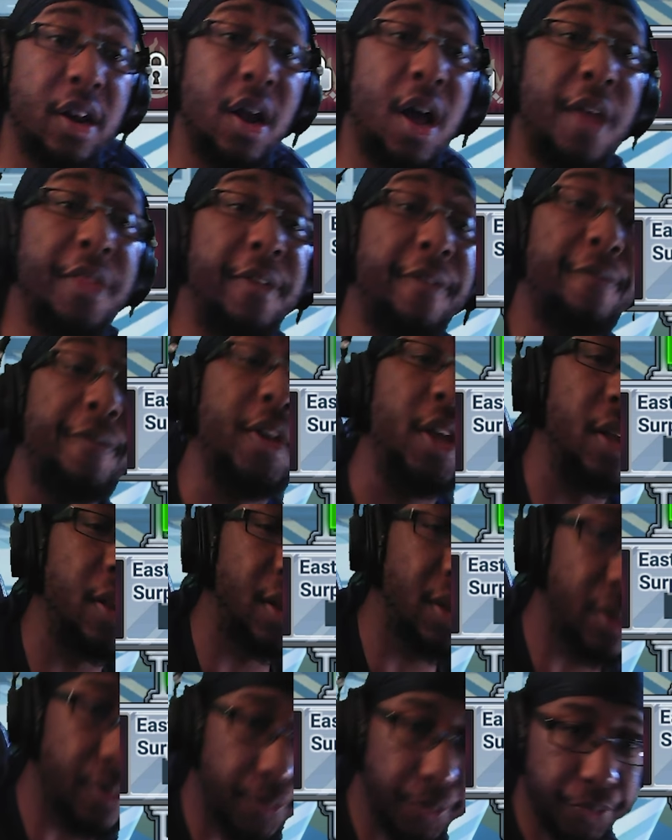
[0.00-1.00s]
on the
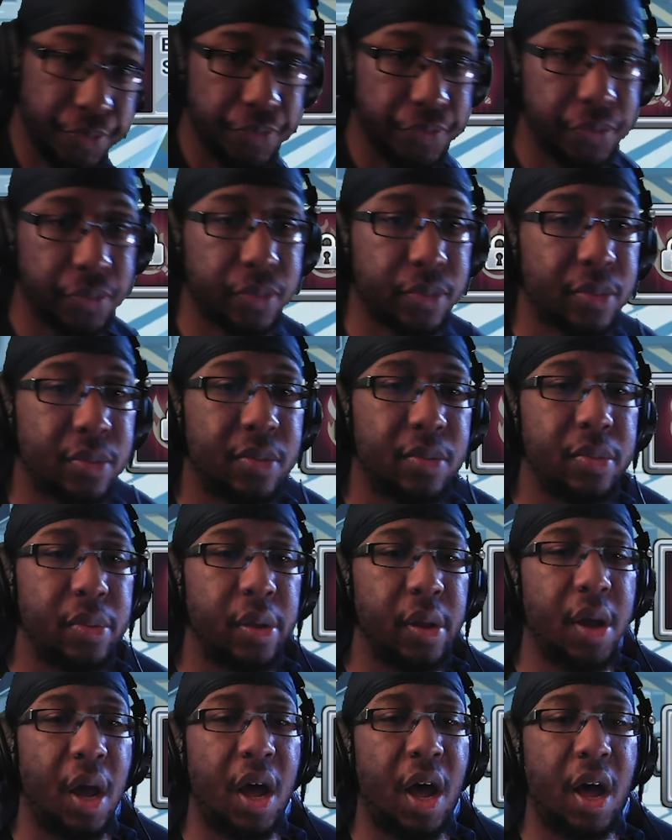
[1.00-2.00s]
field,
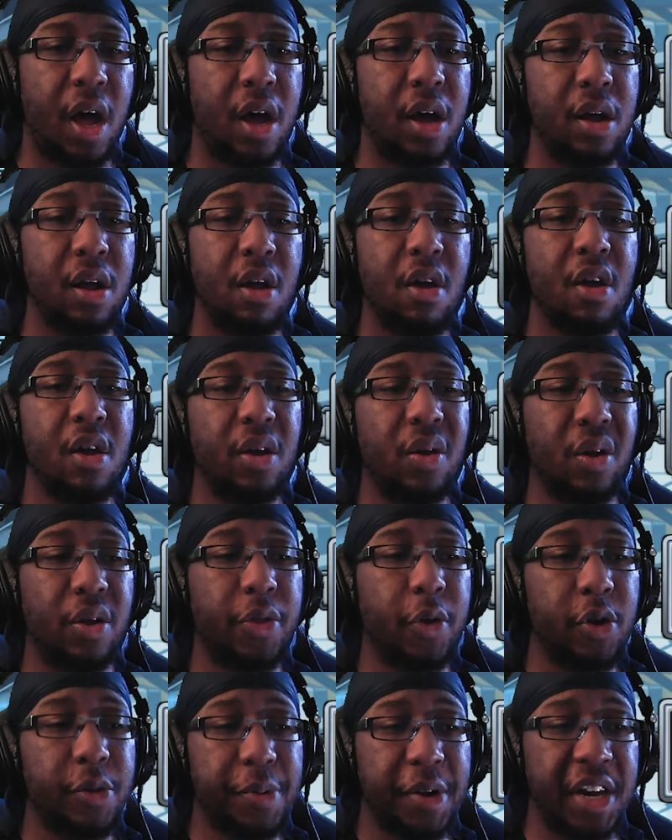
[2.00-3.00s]
you get
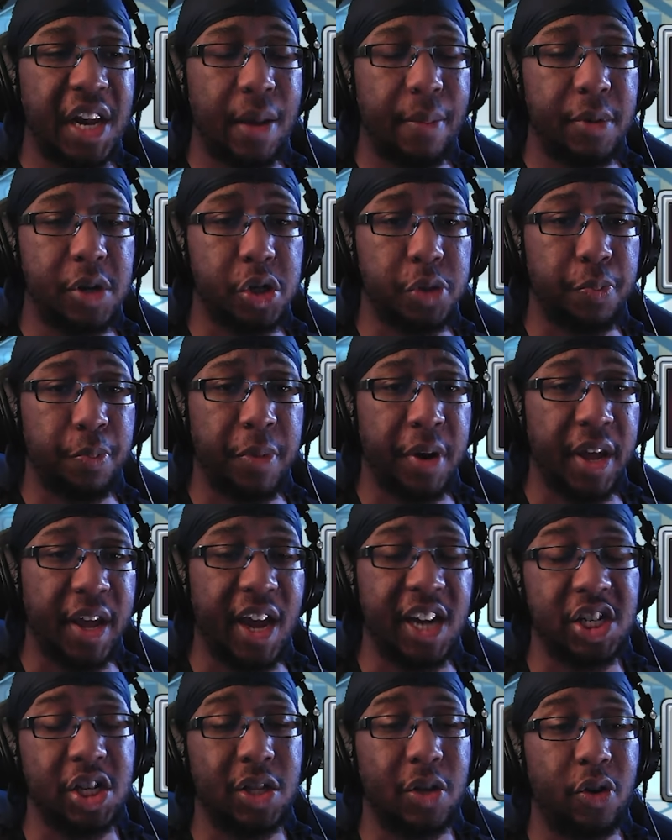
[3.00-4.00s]
30% damage
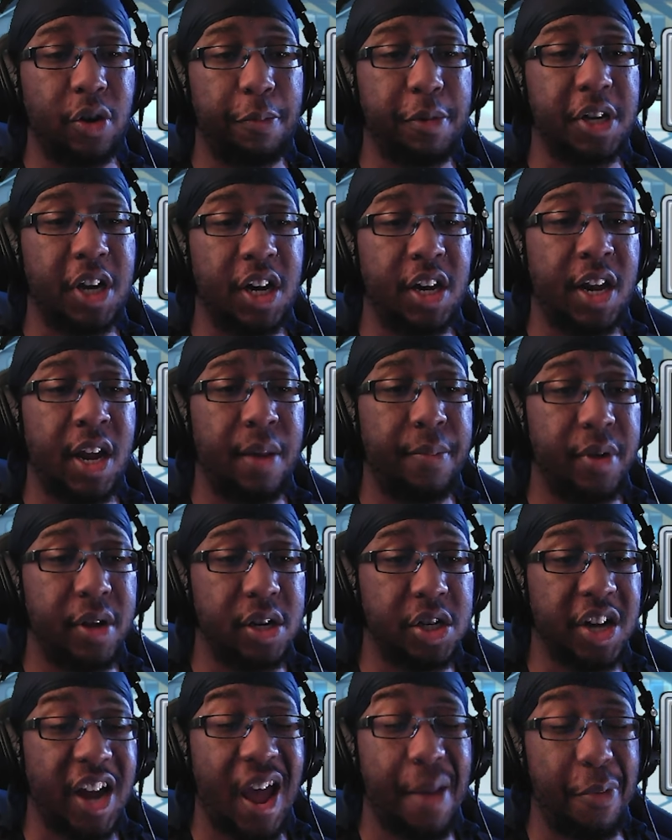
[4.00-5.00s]
mitigation, 30%
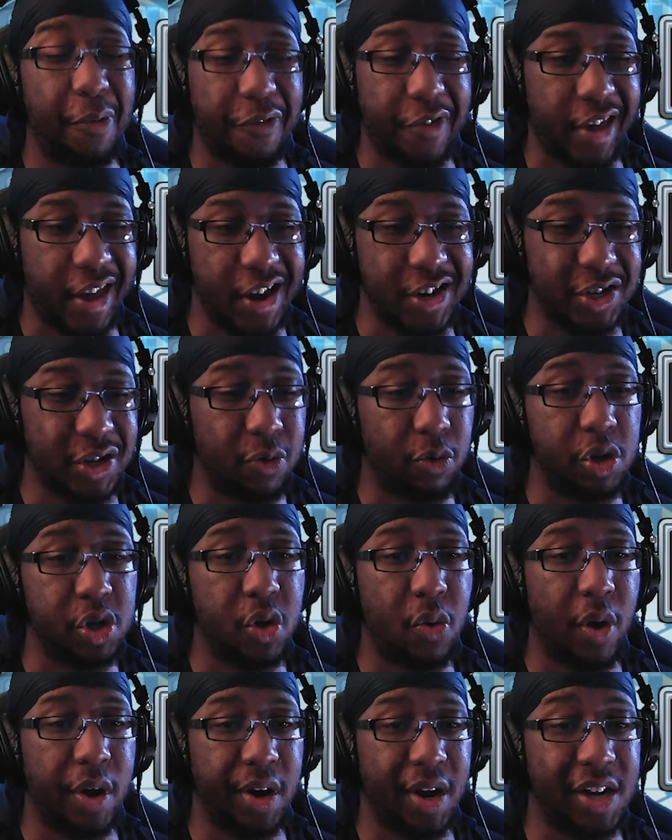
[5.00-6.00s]
damage amplification, which is
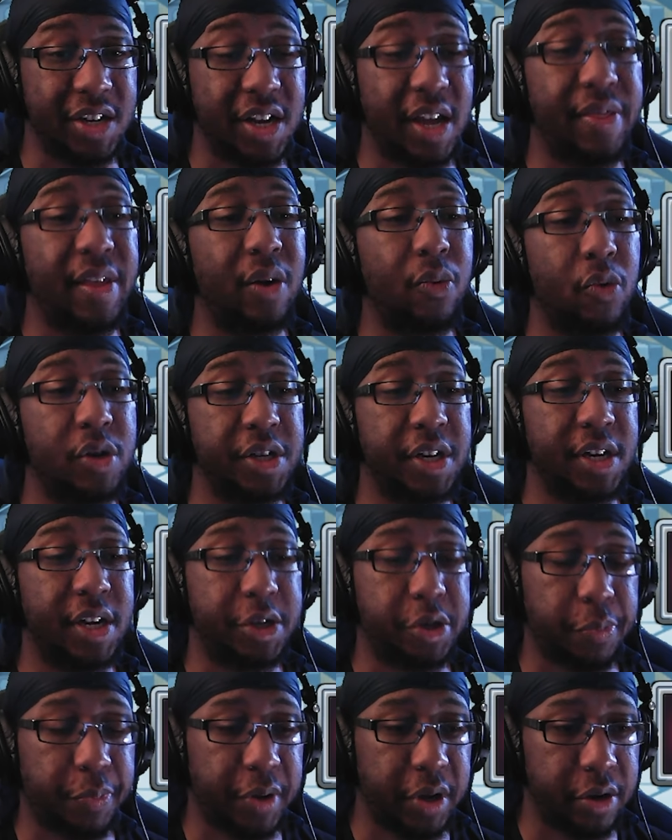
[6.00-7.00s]
quite nice. And then once it
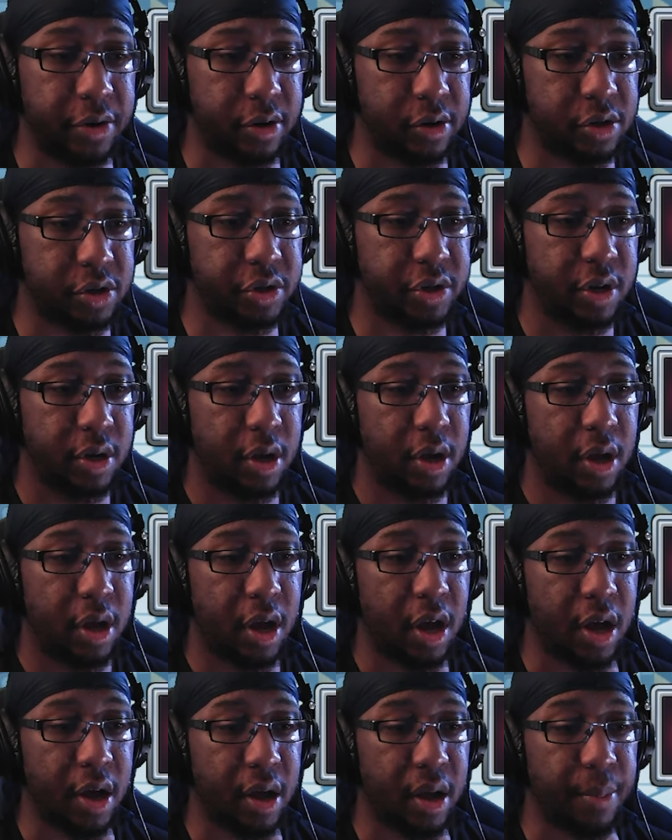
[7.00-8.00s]
disappears,
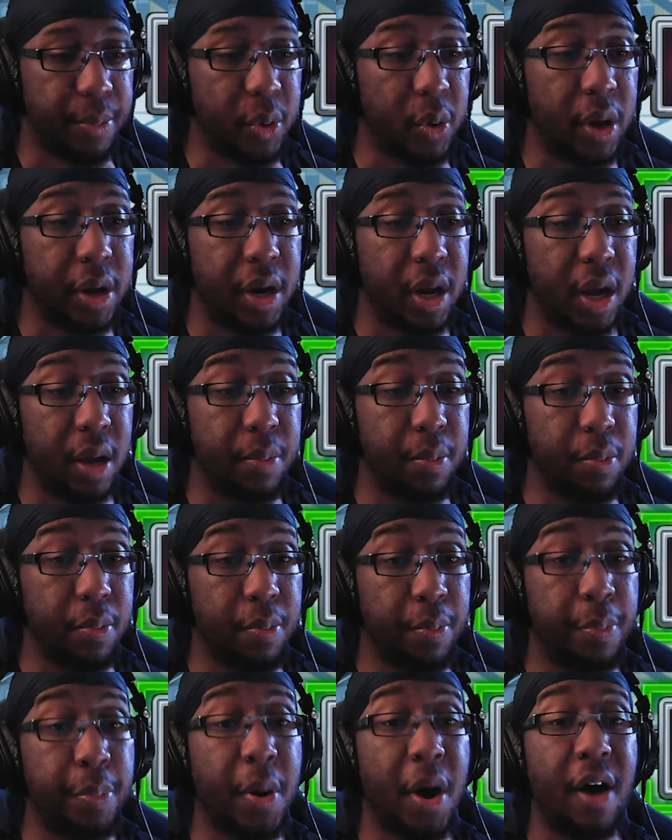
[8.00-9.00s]
you get a
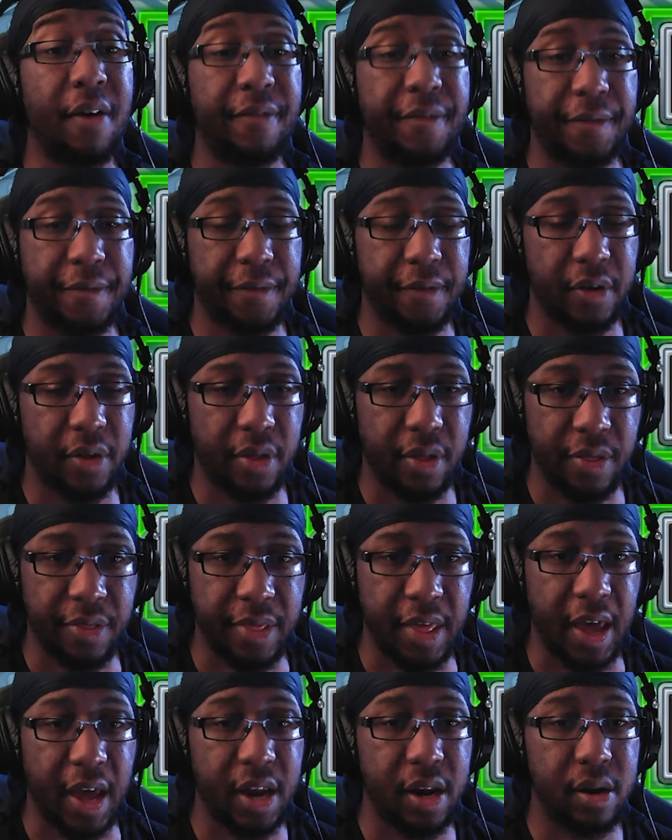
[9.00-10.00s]
buff
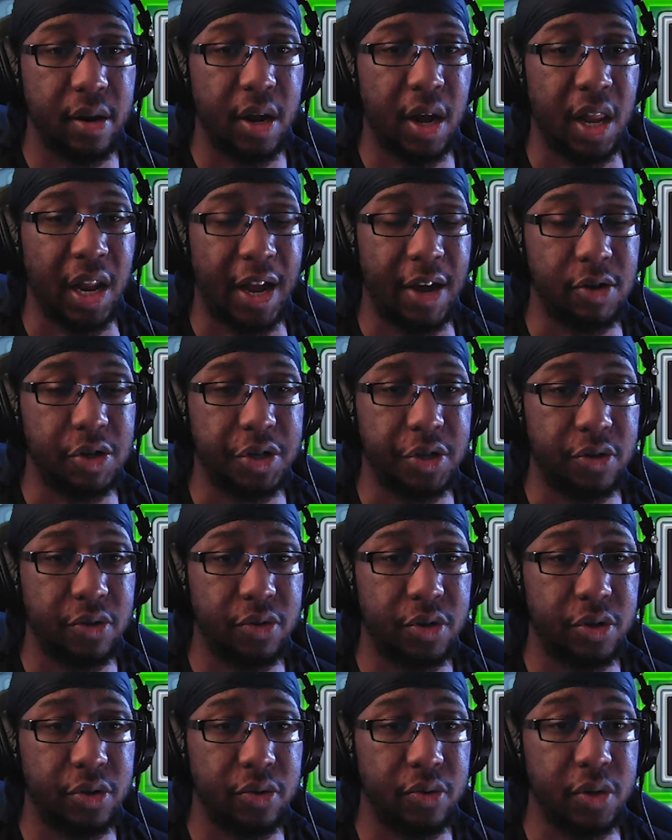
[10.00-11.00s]
that allows you
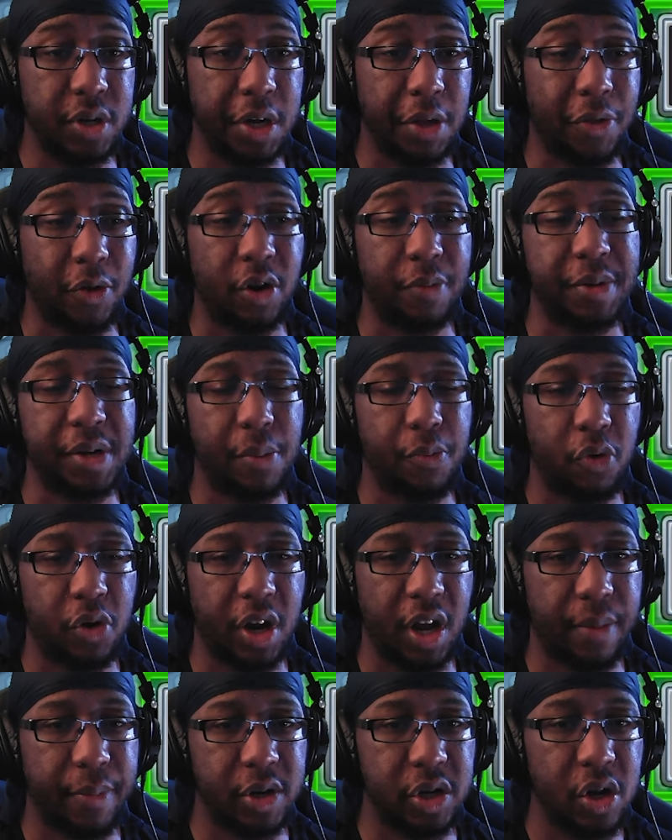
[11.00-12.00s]
to deal 30% more
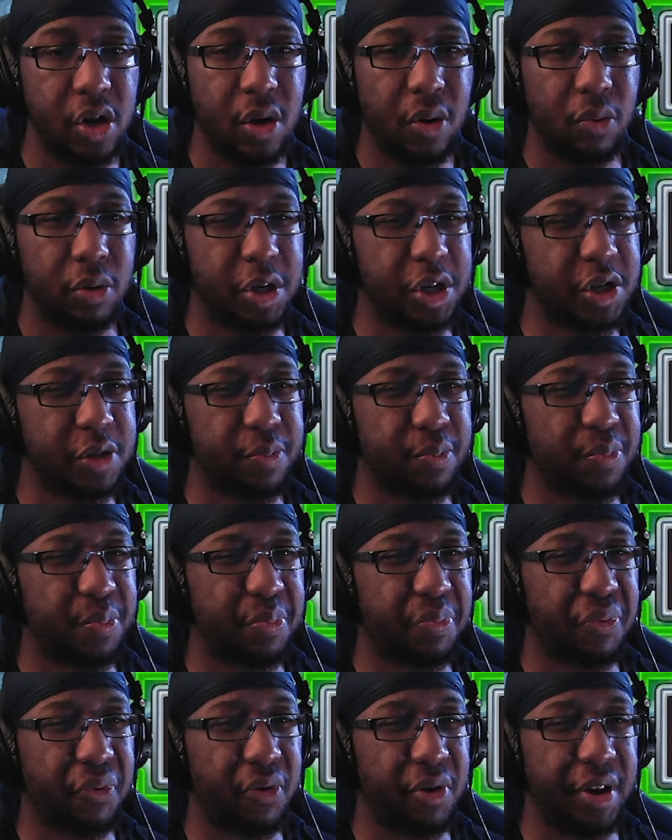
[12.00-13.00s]
damage, which is
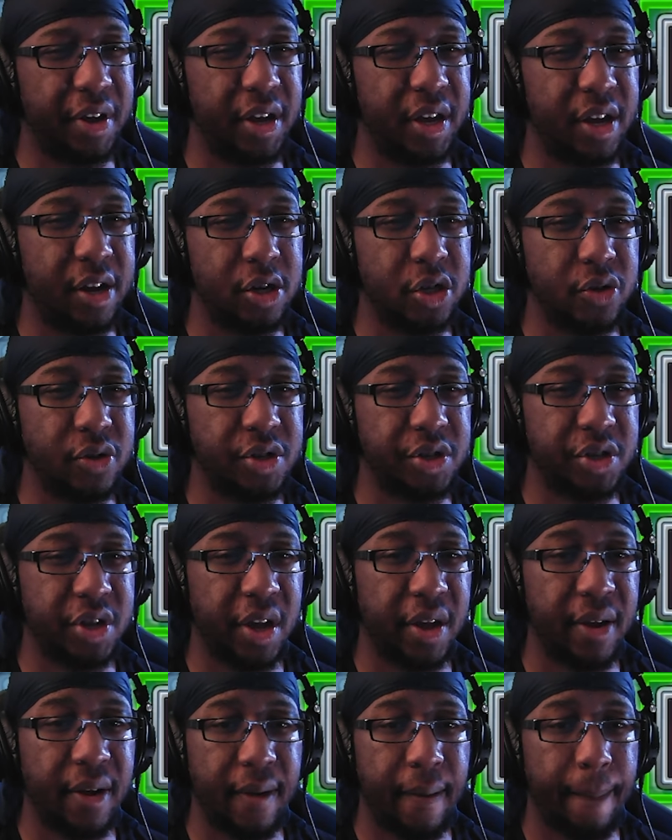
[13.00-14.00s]
pretty
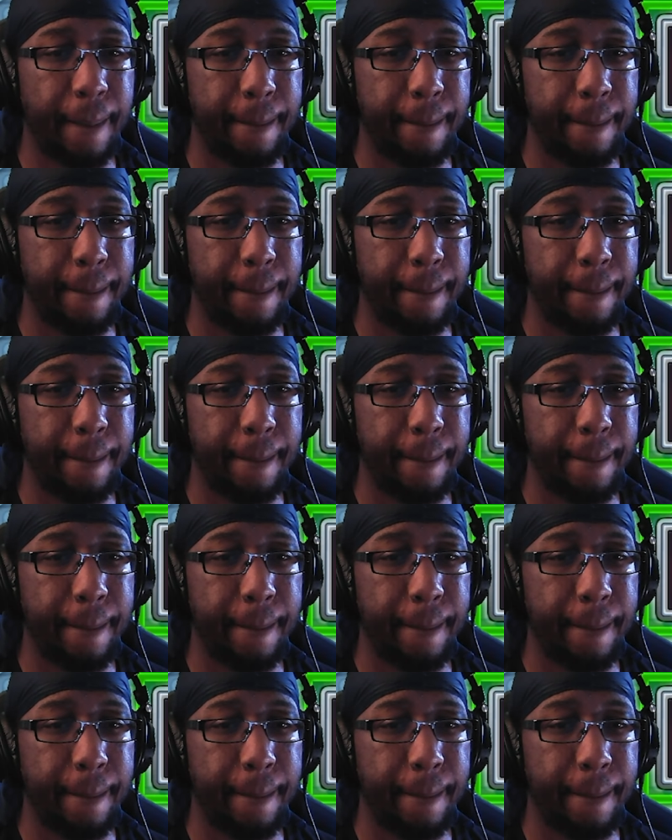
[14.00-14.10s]
interesting.